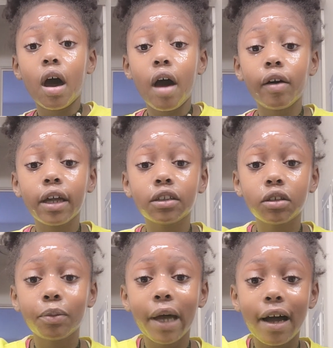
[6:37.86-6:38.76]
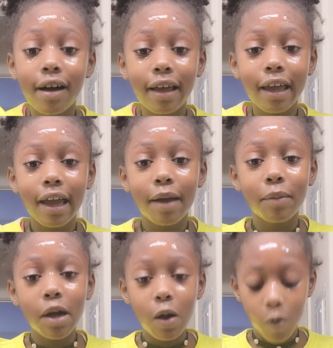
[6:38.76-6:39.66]
I'll get you back on
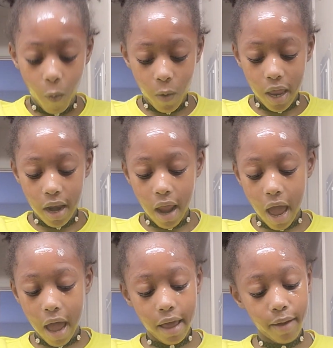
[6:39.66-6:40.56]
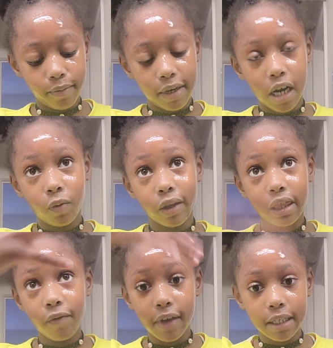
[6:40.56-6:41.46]
camera when I am done
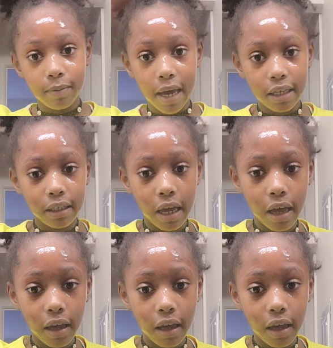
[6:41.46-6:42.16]
with the face mask.